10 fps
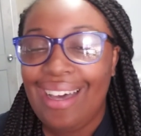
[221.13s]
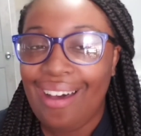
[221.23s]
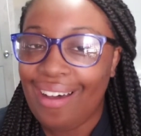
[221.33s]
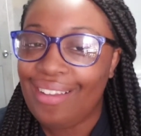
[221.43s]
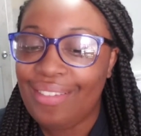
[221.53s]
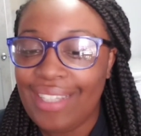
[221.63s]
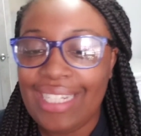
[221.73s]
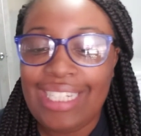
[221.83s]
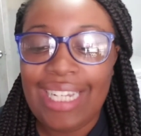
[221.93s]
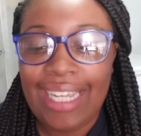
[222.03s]
all of
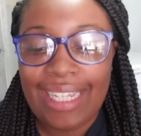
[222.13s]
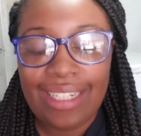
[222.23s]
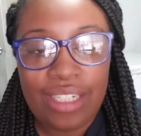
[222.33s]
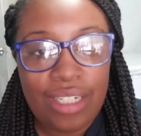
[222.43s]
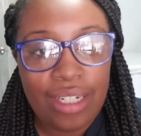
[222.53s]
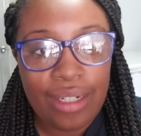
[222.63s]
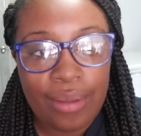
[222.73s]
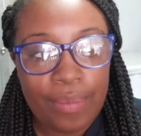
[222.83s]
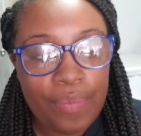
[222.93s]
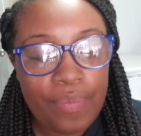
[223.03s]
that changed,
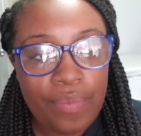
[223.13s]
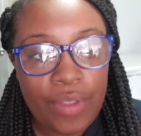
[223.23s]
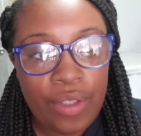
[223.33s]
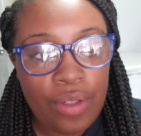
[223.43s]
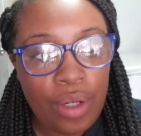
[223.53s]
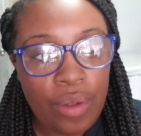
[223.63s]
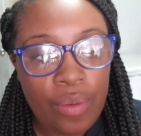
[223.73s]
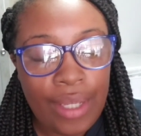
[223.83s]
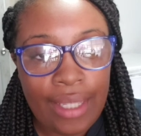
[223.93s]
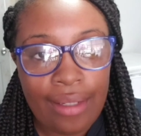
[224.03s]
you
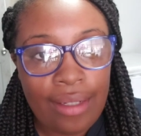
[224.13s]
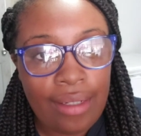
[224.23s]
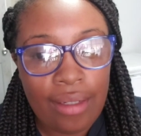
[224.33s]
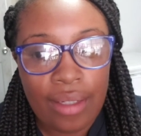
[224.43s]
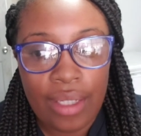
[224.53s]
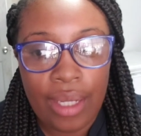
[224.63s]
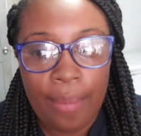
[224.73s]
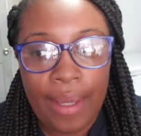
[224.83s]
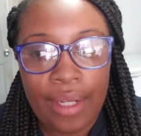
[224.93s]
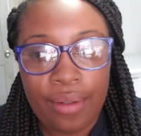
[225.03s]
know, in a
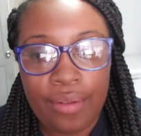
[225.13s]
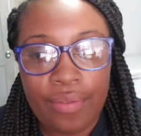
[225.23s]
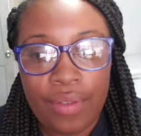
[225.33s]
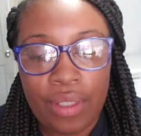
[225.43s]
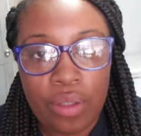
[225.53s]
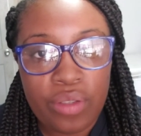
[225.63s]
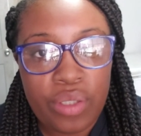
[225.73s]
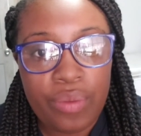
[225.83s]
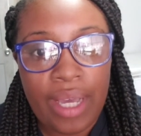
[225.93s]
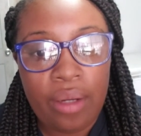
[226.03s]
matter of, you know,
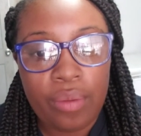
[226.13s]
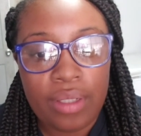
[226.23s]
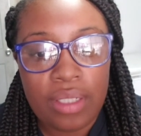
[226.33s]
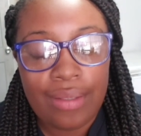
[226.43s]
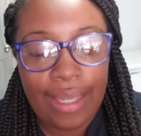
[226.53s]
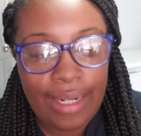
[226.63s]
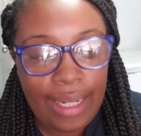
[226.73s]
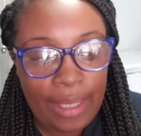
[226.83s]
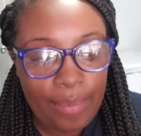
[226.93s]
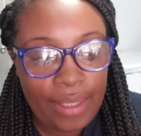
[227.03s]
2 hours that
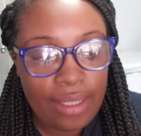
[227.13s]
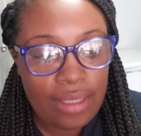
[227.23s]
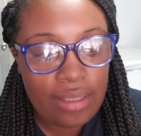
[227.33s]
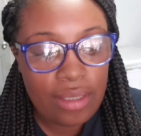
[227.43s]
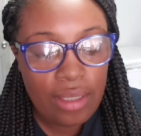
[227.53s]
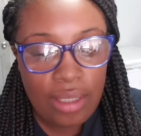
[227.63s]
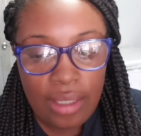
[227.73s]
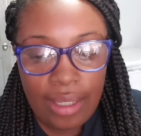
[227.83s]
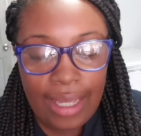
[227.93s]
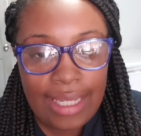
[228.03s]
night, because
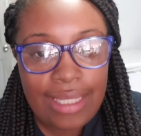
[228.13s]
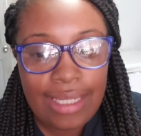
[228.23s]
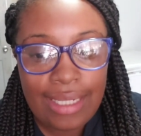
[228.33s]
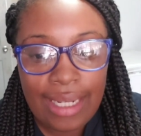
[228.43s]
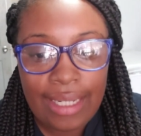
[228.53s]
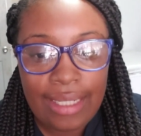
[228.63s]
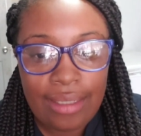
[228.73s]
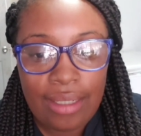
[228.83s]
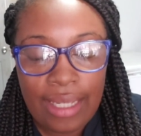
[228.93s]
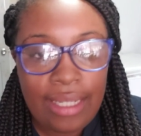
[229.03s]
as the night
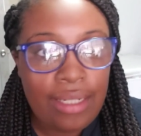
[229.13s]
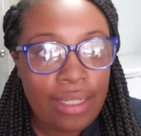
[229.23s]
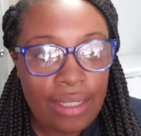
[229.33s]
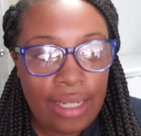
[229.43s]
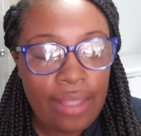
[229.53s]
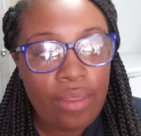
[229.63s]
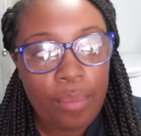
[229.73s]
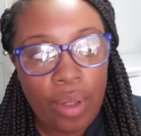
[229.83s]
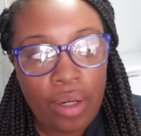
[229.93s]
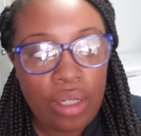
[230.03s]
ended and the
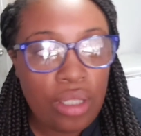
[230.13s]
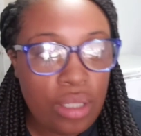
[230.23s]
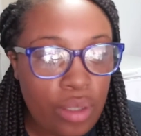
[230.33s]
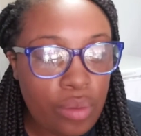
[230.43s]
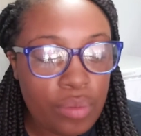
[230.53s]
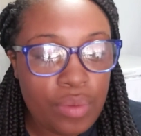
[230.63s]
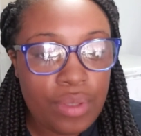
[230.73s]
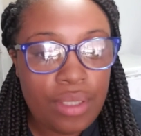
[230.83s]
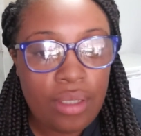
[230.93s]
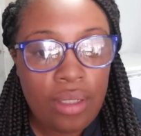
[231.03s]
bar
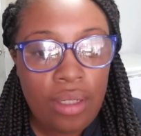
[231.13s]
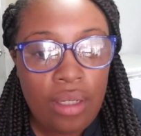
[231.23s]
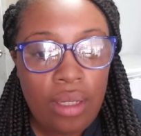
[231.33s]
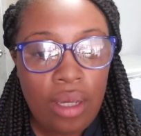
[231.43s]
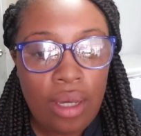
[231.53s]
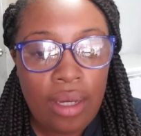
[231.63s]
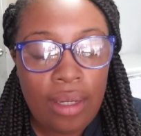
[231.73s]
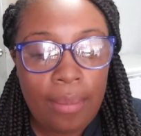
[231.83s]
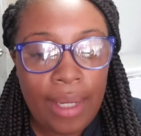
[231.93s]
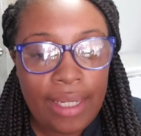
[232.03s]
closed,
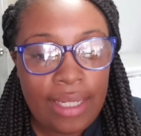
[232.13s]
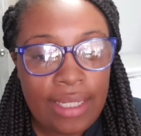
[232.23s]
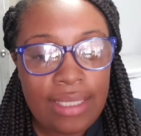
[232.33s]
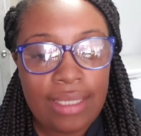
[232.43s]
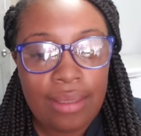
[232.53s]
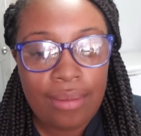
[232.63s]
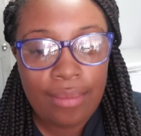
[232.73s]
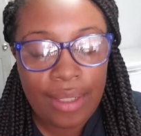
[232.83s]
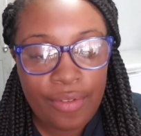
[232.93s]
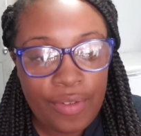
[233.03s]
my cousin,
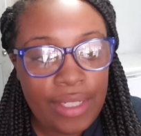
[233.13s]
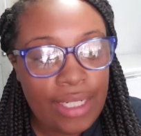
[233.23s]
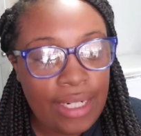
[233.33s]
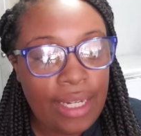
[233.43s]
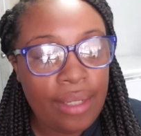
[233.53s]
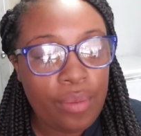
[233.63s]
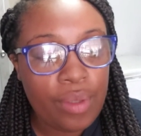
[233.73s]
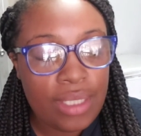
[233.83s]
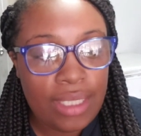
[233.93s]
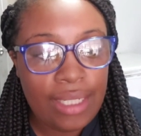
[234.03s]
my friend, and I
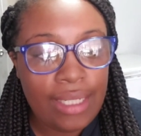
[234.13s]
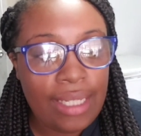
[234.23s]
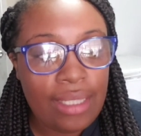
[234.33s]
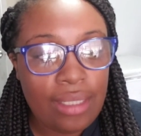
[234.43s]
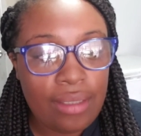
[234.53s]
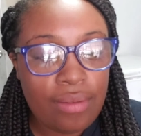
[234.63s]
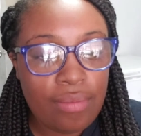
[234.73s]
were sitting at the